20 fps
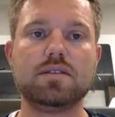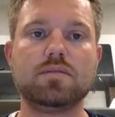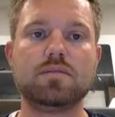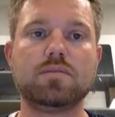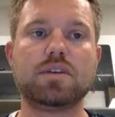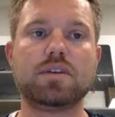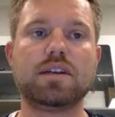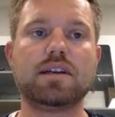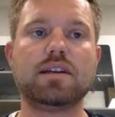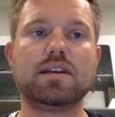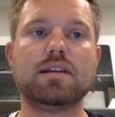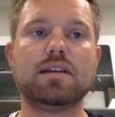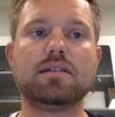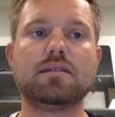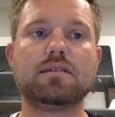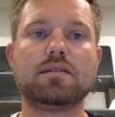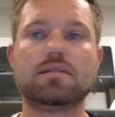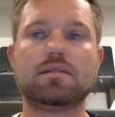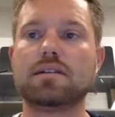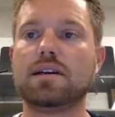but any
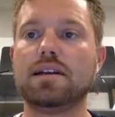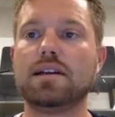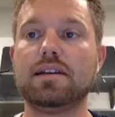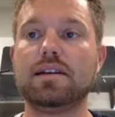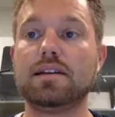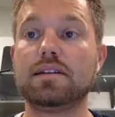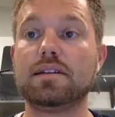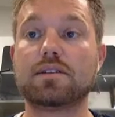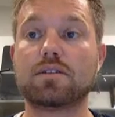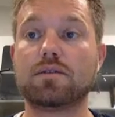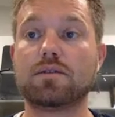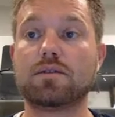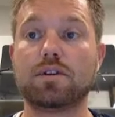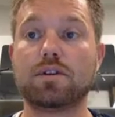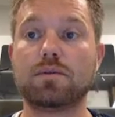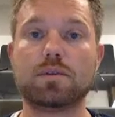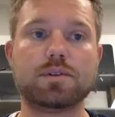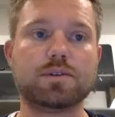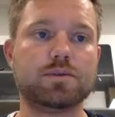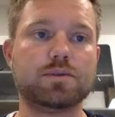converter
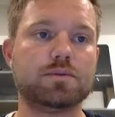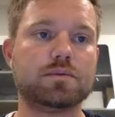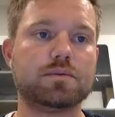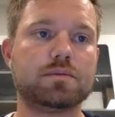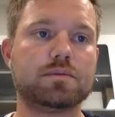will do.